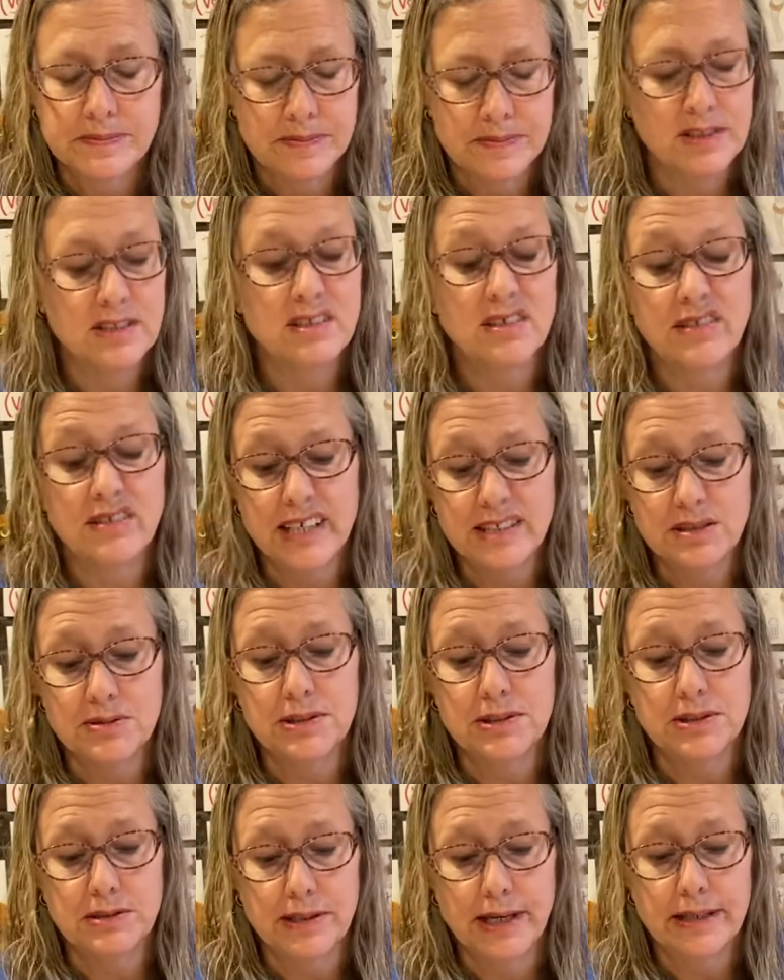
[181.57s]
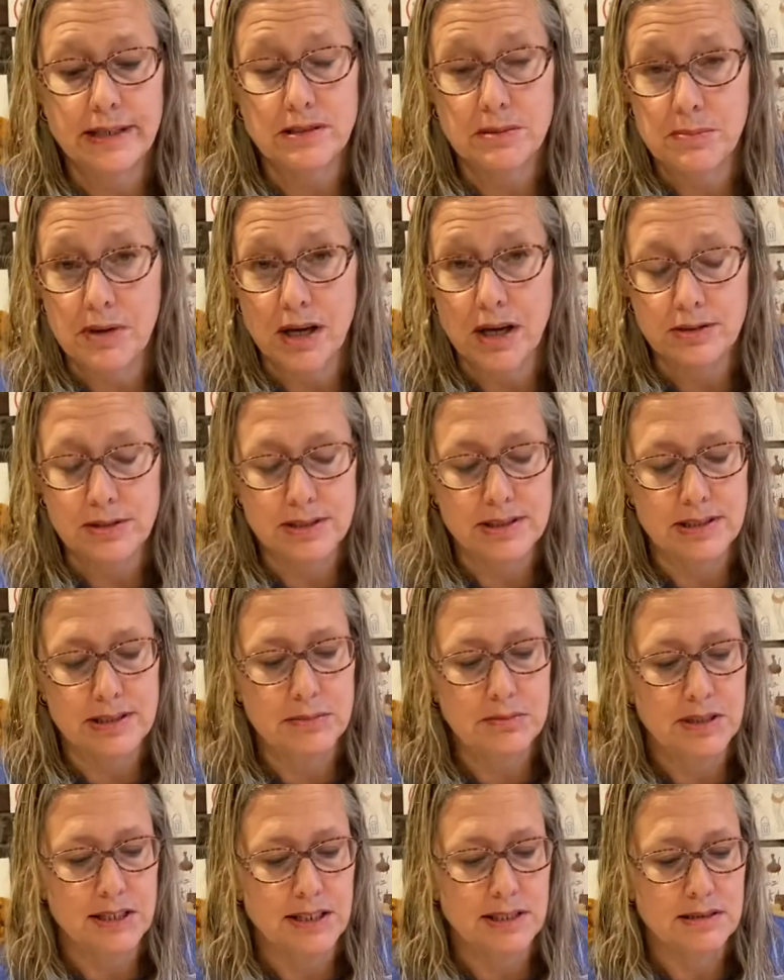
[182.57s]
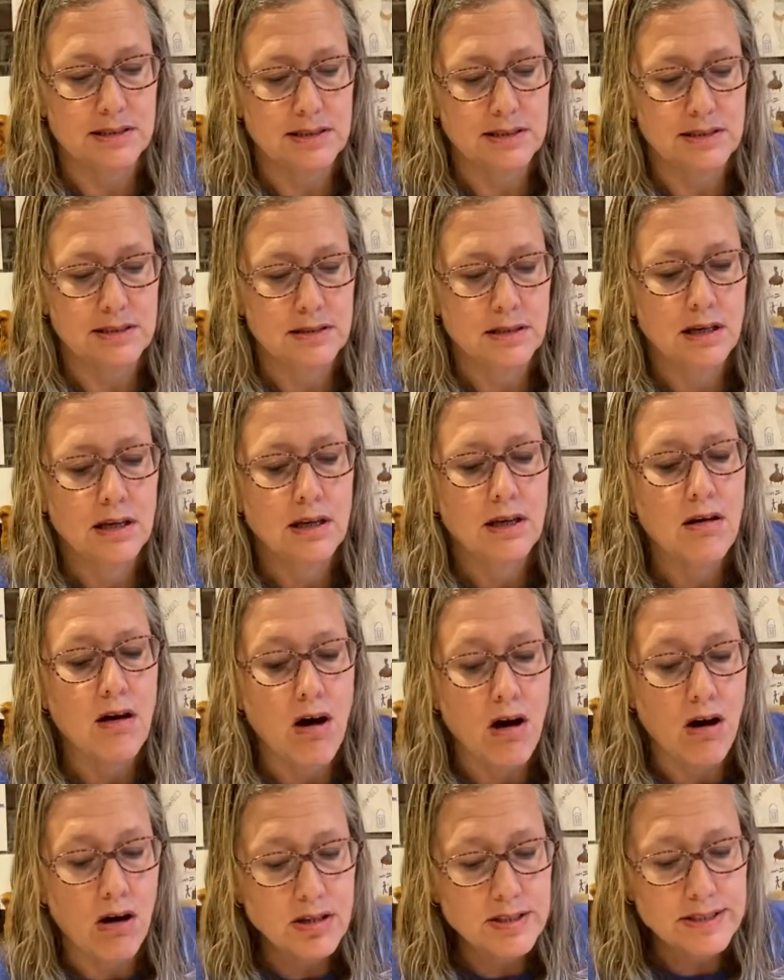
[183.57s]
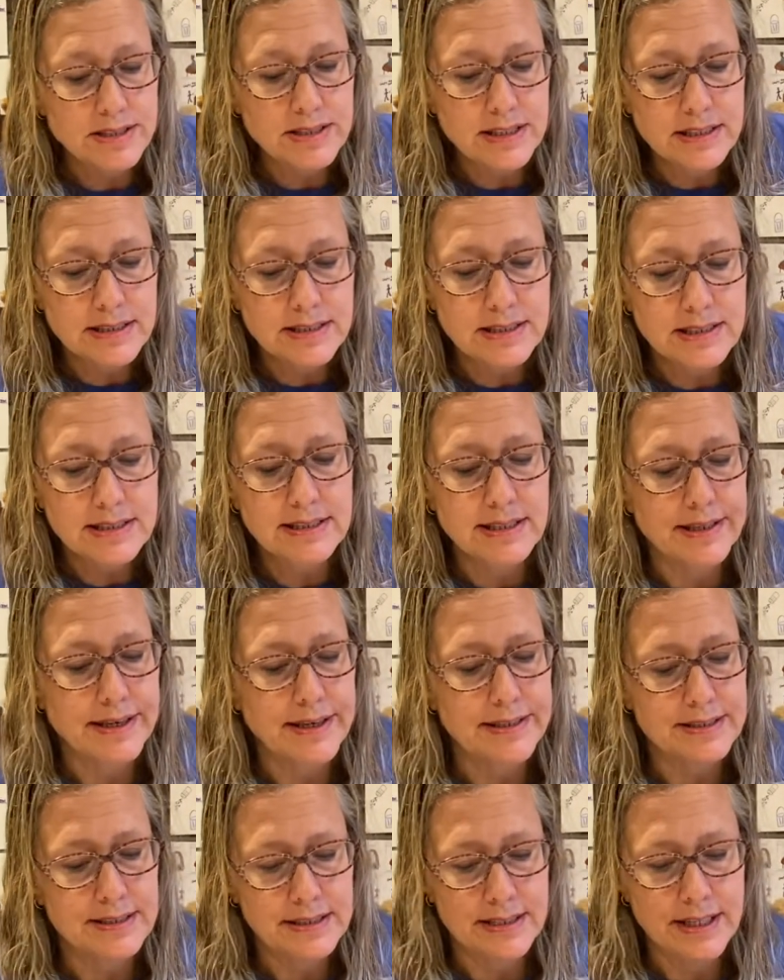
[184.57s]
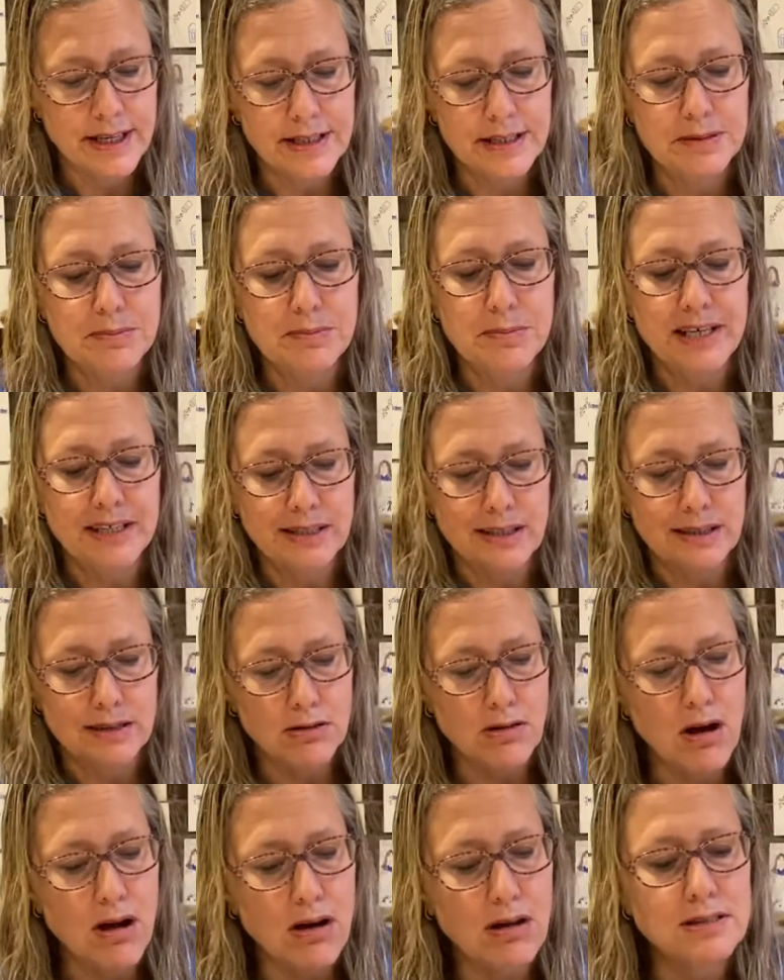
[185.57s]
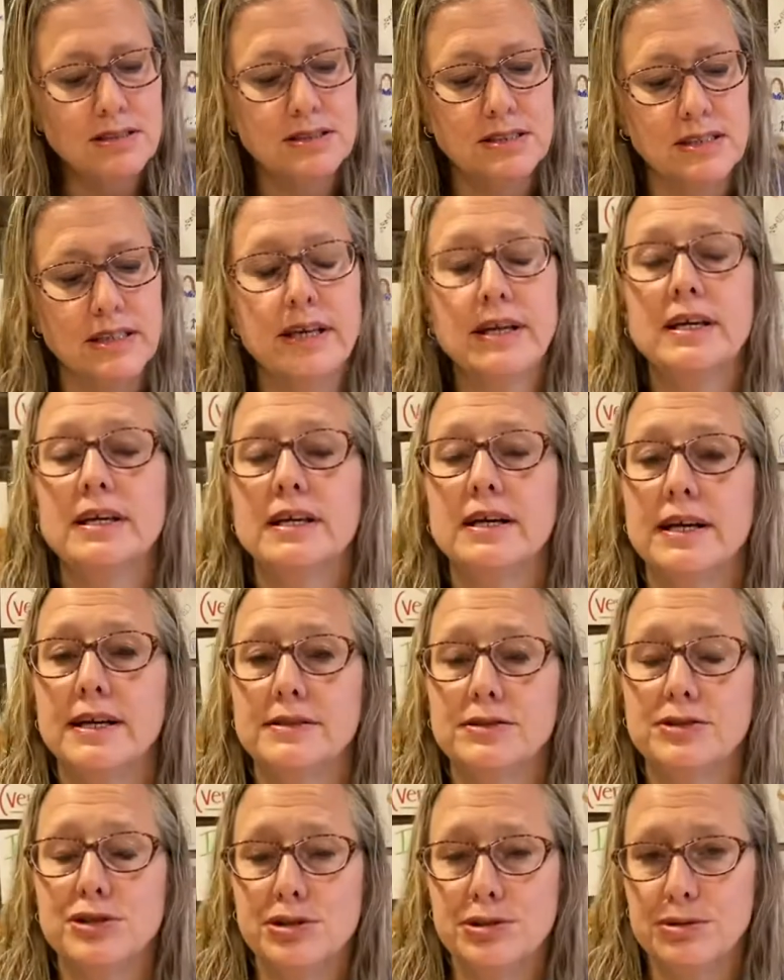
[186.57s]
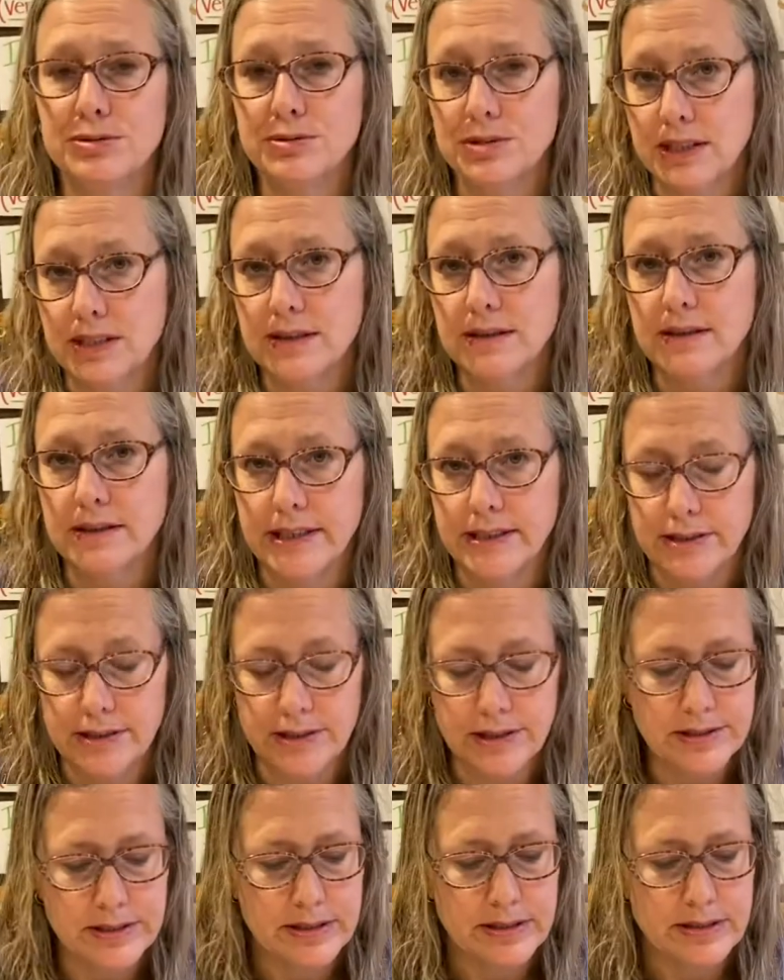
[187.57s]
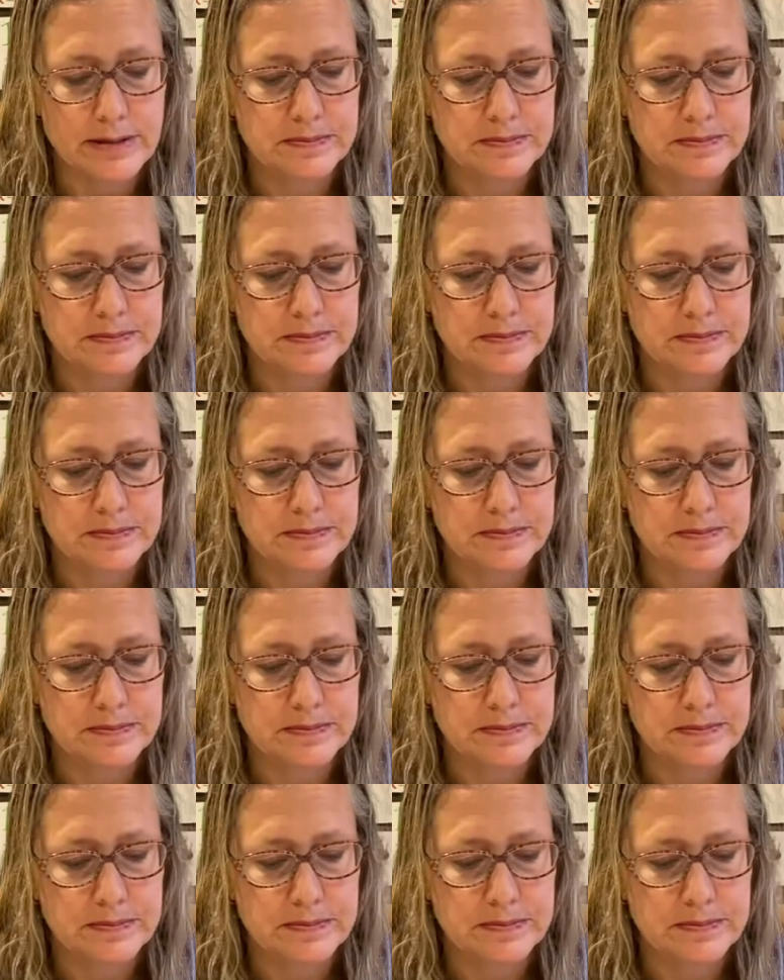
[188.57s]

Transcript: So that's what direct democracy means. All citizens had a say in making laws and choosing leaders.